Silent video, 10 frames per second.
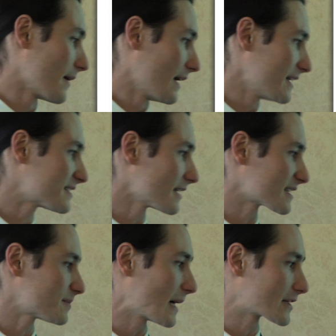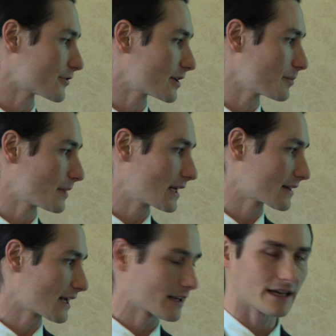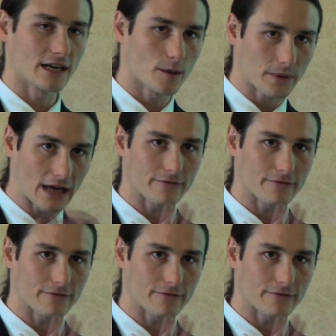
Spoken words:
It's an expectorant, meaning that it can help get